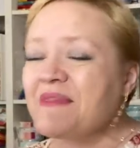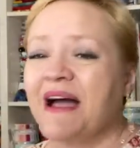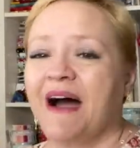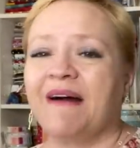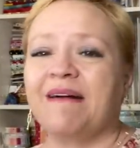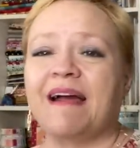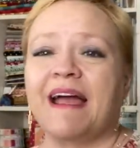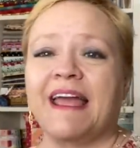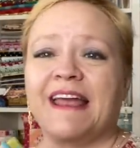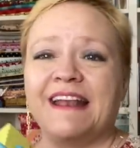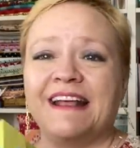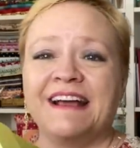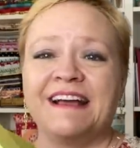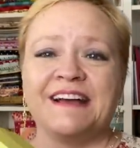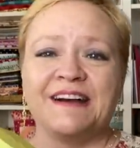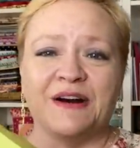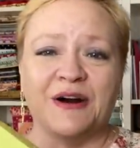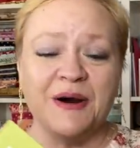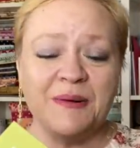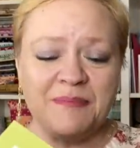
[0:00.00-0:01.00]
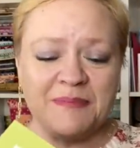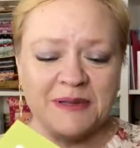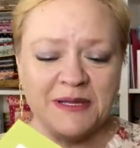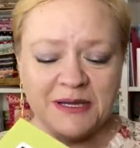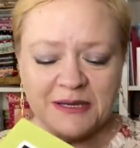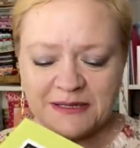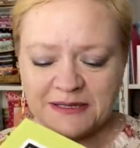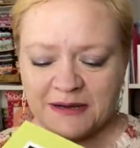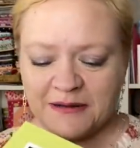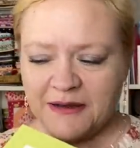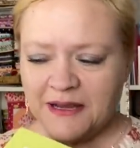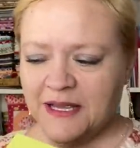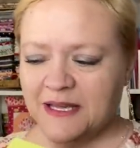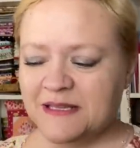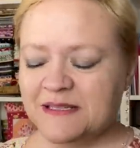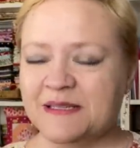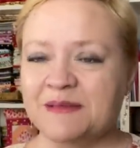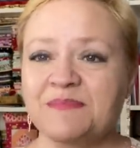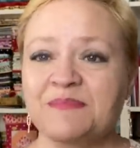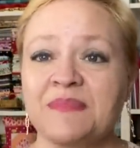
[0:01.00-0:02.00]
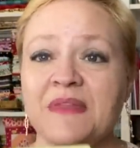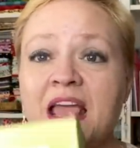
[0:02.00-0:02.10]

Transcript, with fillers: All right. Oh, look, there he is.